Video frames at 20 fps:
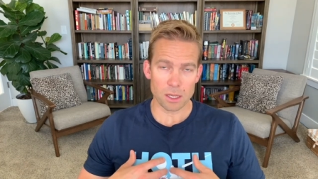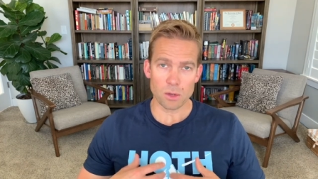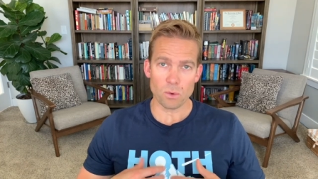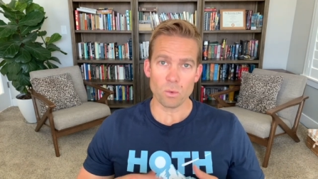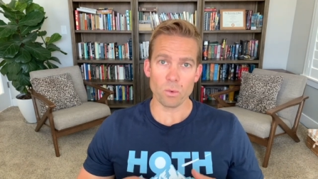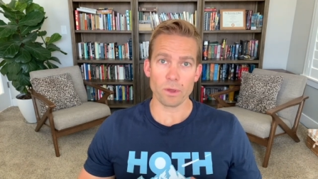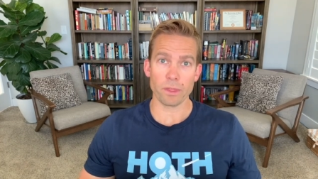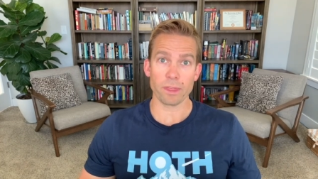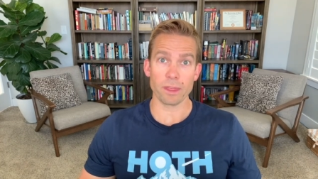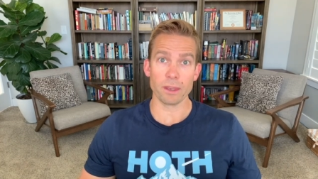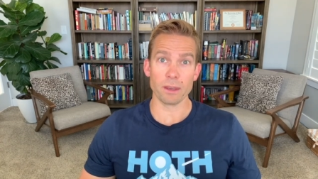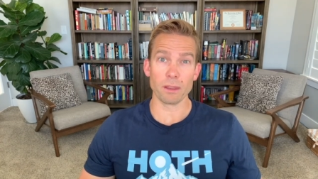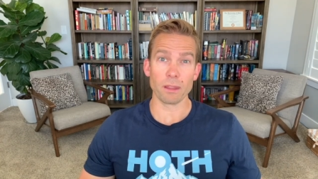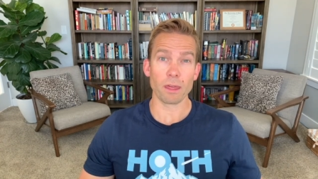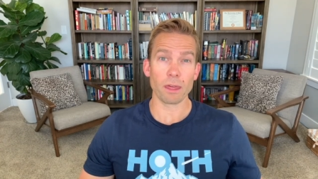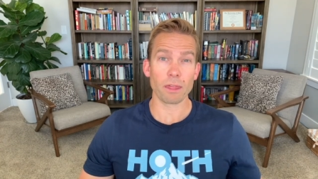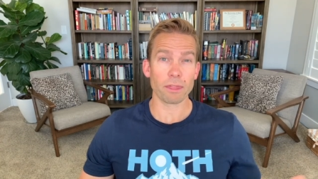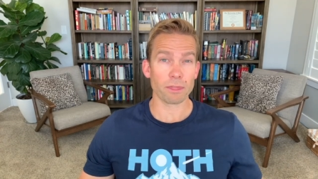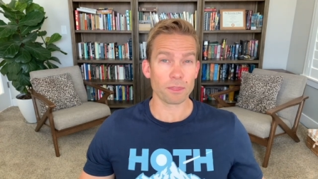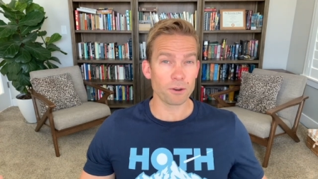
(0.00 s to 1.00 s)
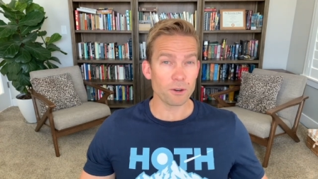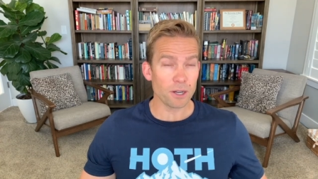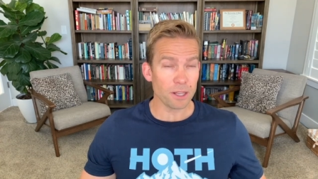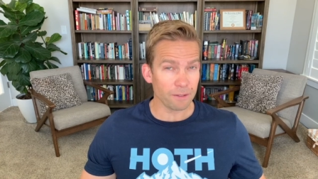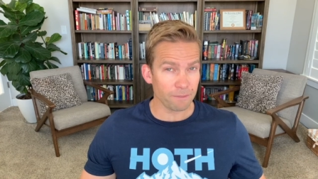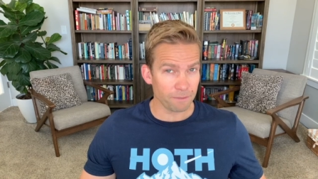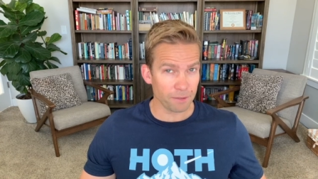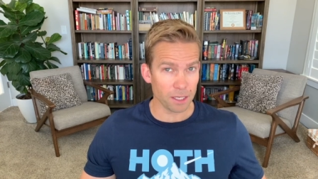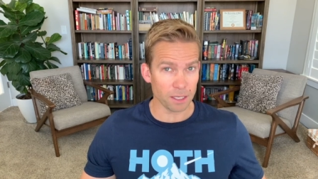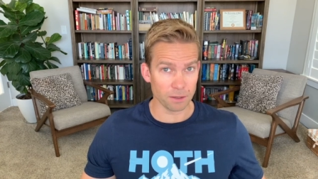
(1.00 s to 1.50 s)
within 30
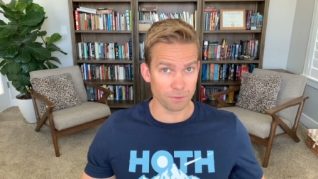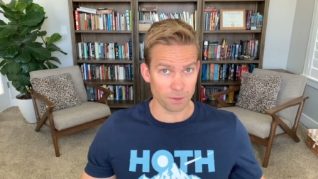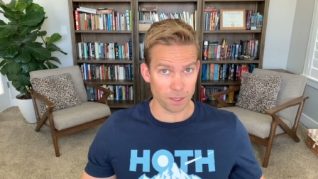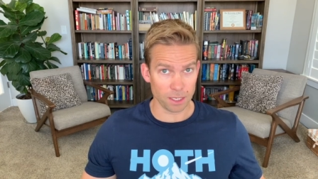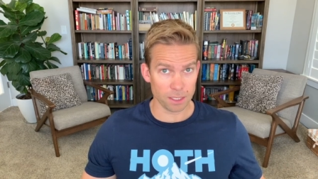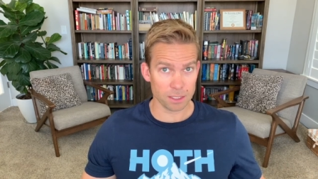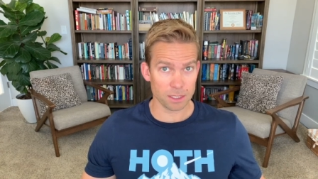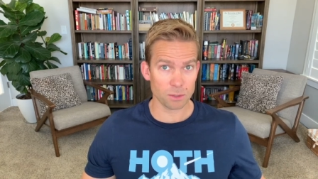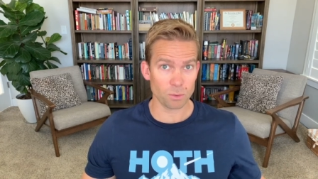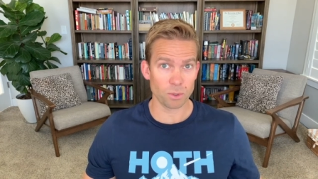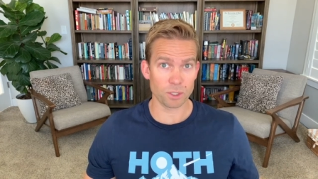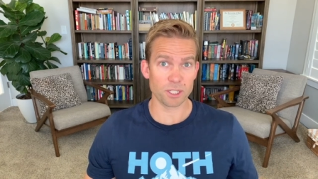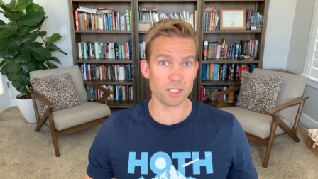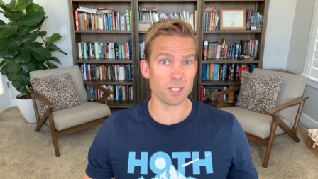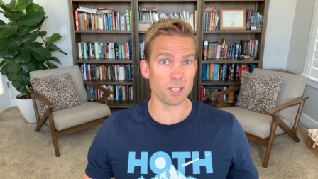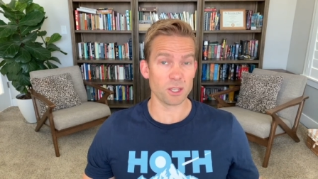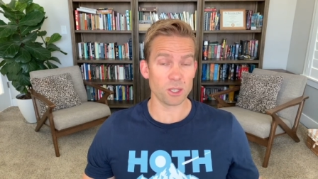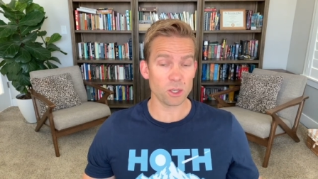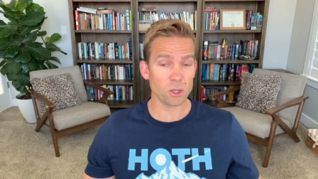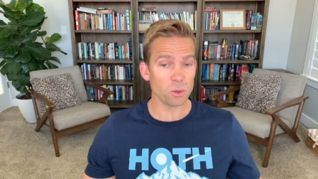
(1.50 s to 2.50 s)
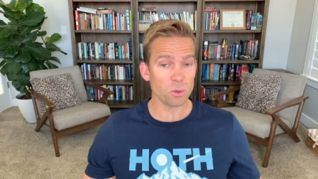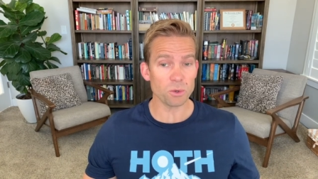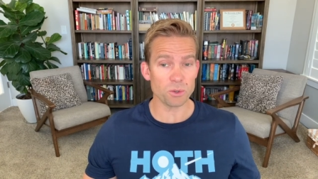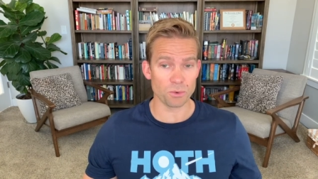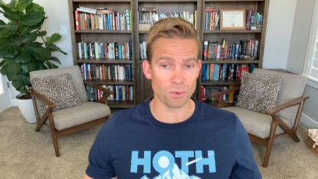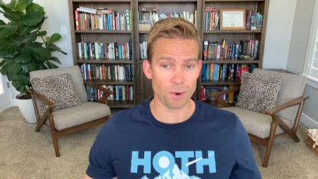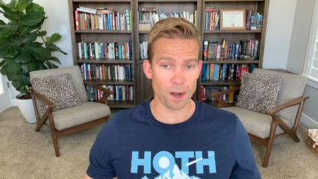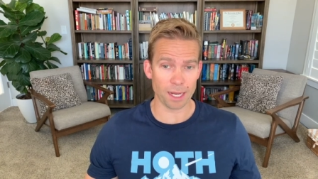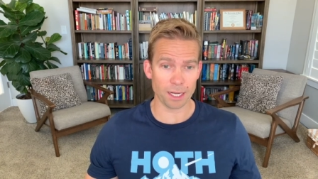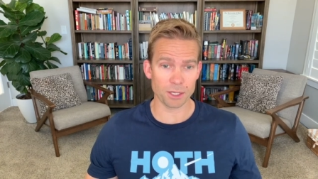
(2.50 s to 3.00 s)
feet of us, which is a huge
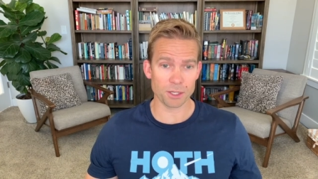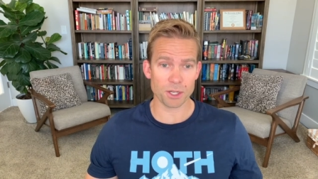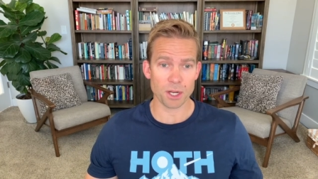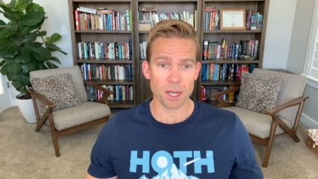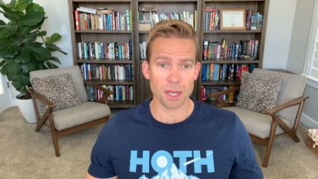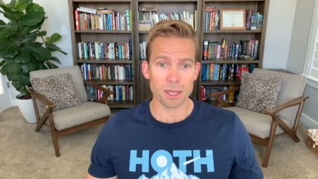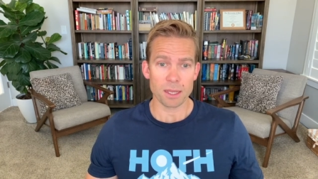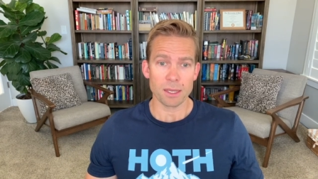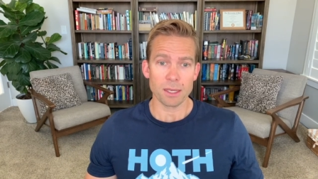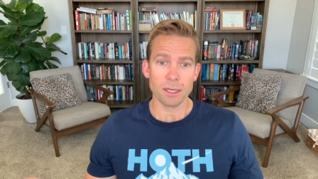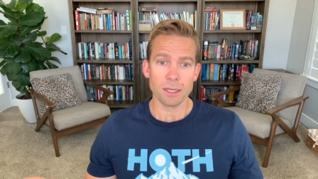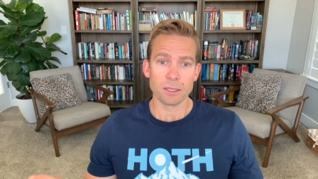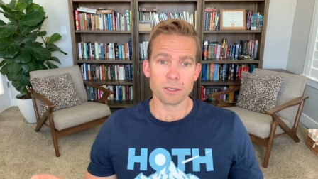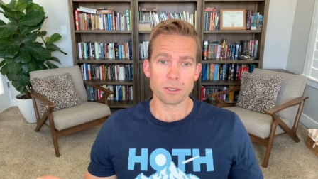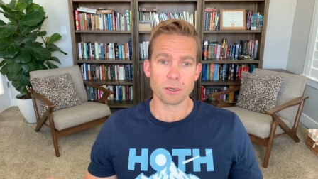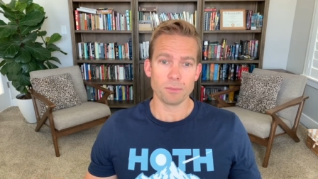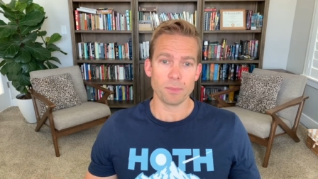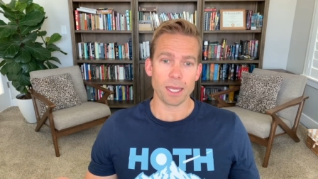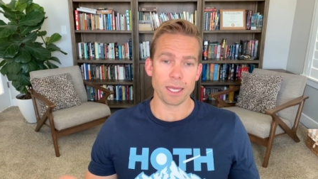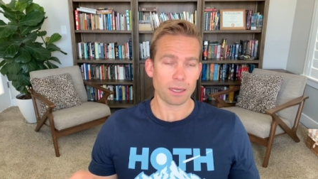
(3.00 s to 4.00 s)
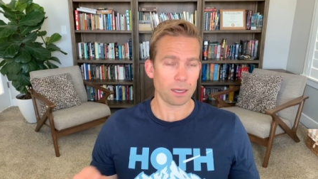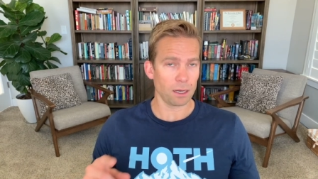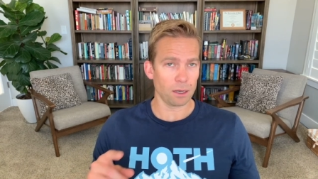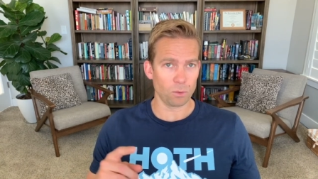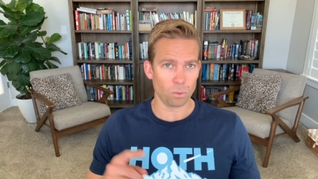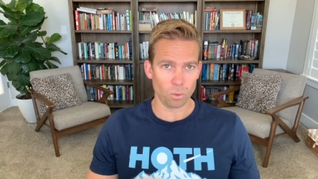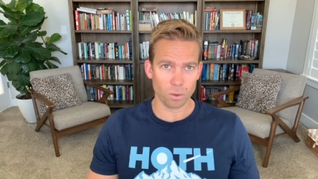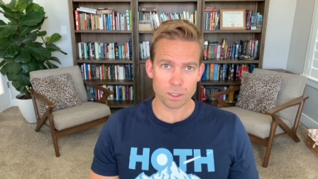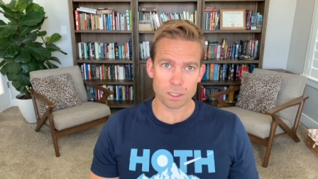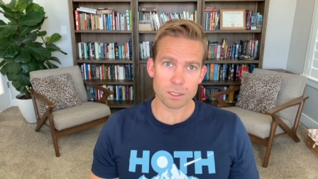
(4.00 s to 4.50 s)
range, to make a
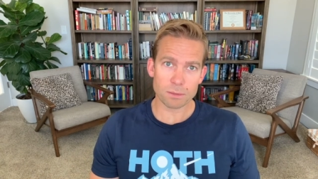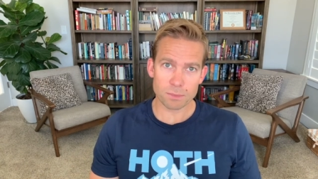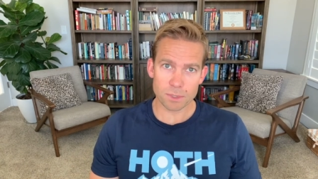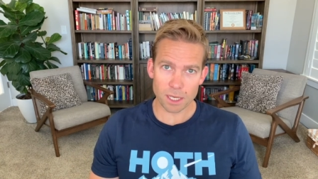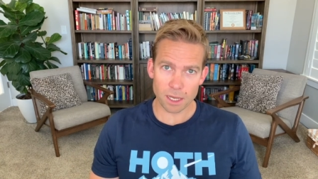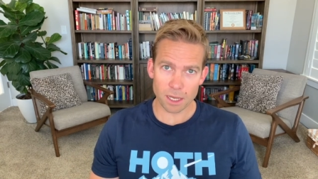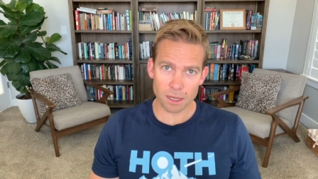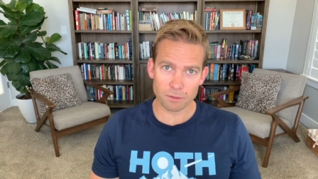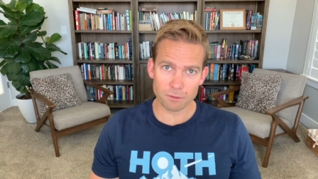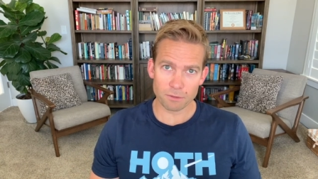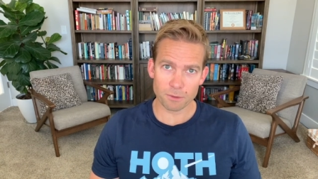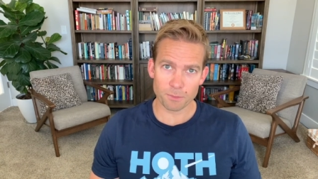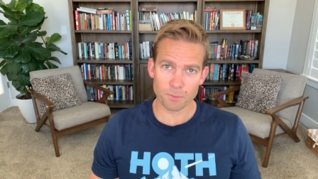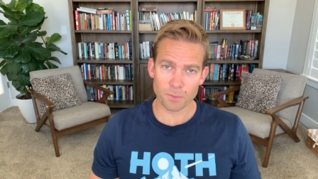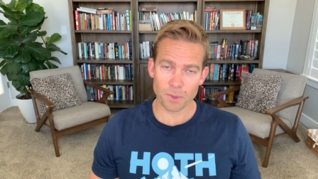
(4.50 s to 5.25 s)
wisdom save